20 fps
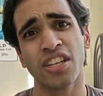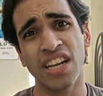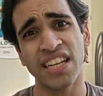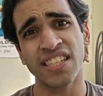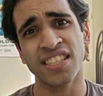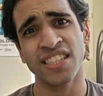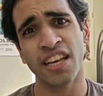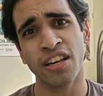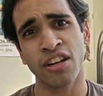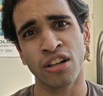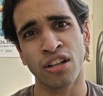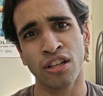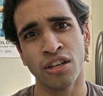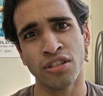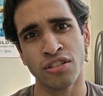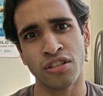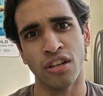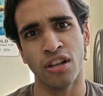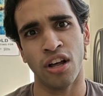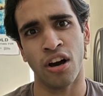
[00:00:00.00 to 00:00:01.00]
So let's take a
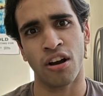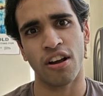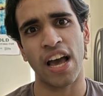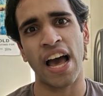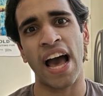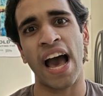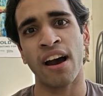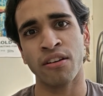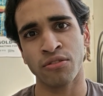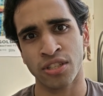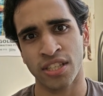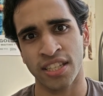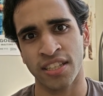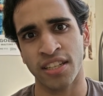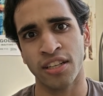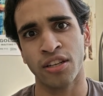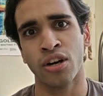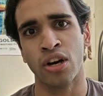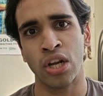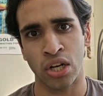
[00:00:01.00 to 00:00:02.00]
closer look at how
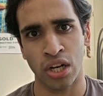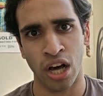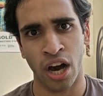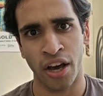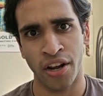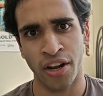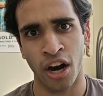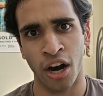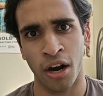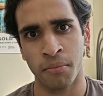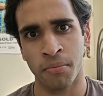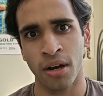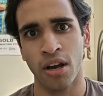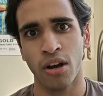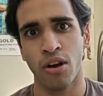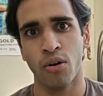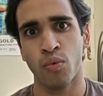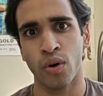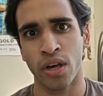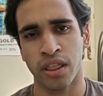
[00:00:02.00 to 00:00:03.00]
City could line up
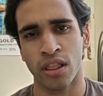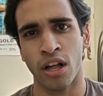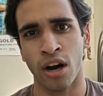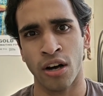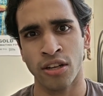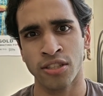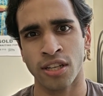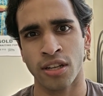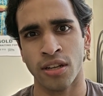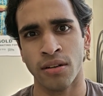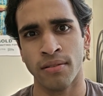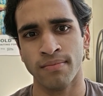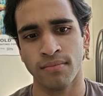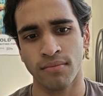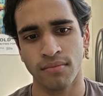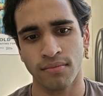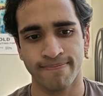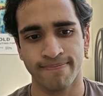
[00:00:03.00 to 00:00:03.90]
with Larsson.